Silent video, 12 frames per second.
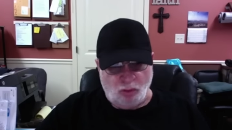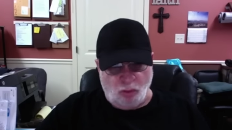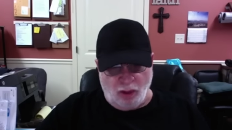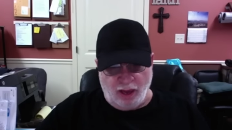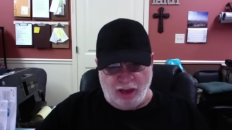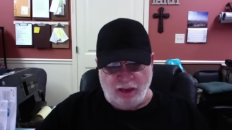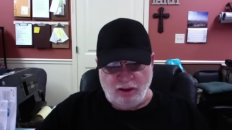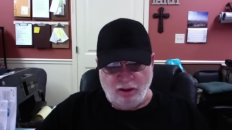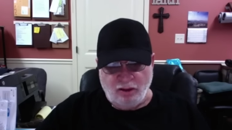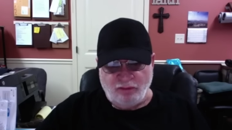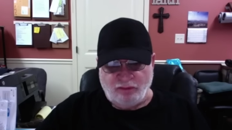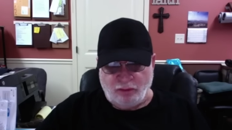waiting
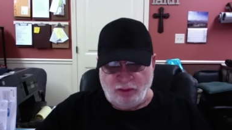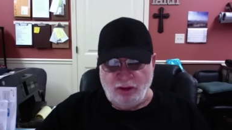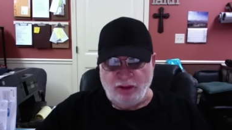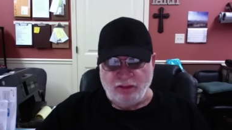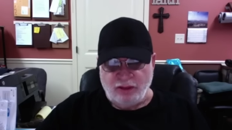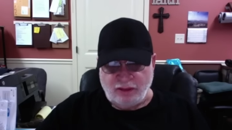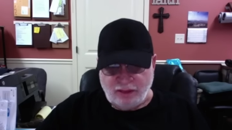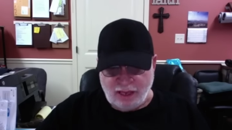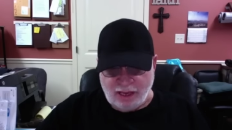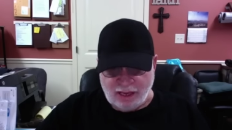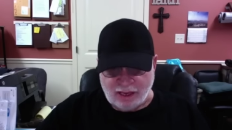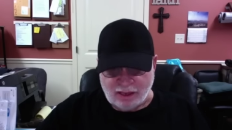for the
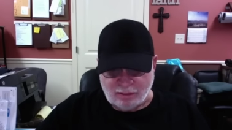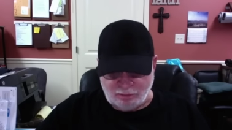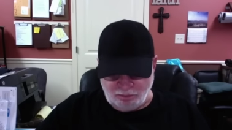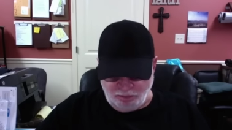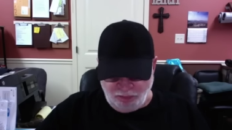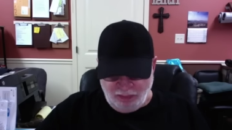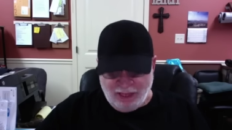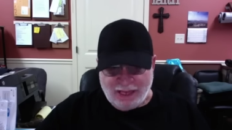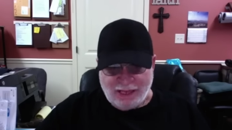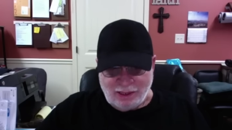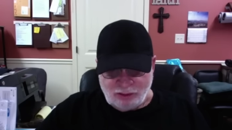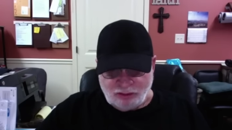time.
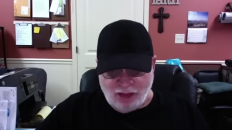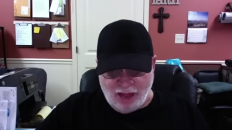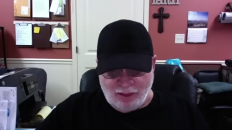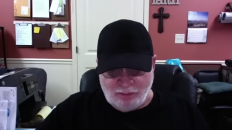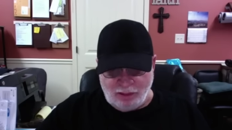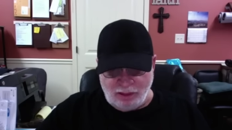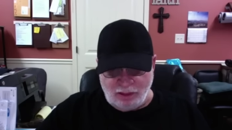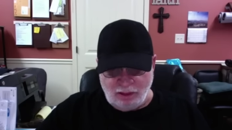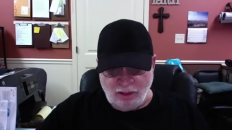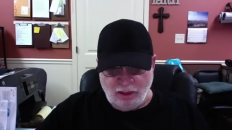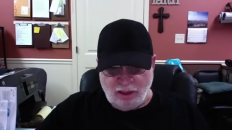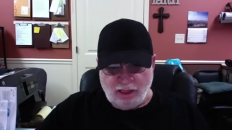His
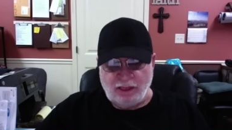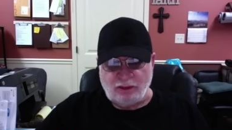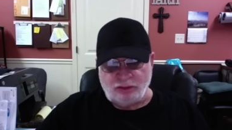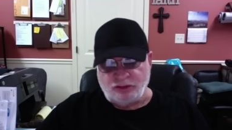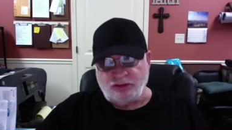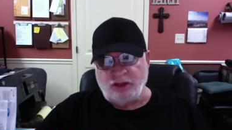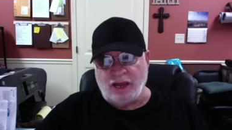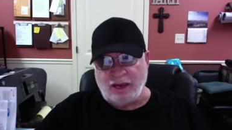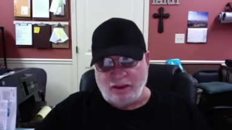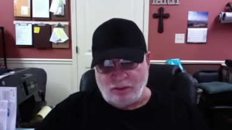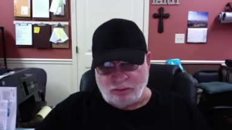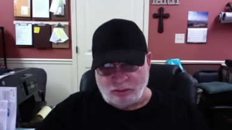timing is
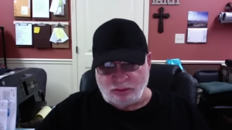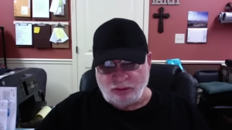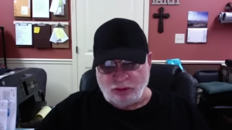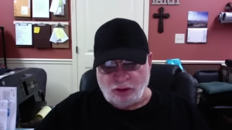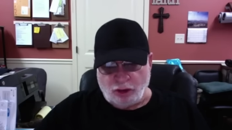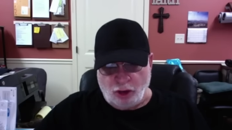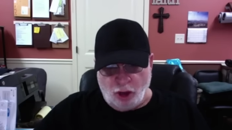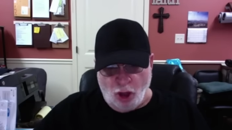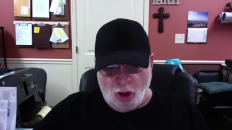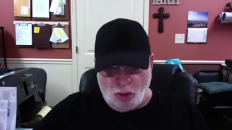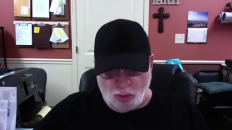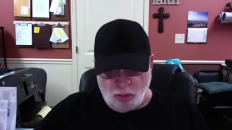Satan's
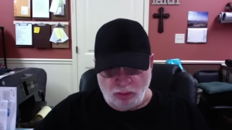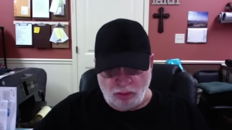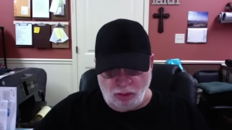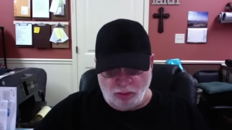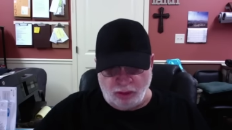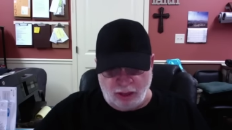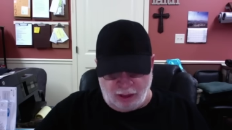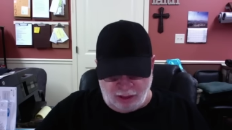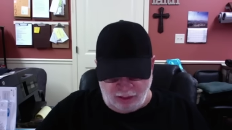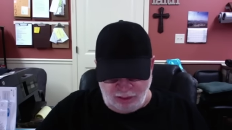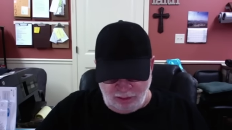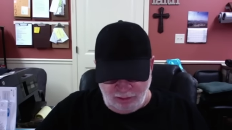go, okay?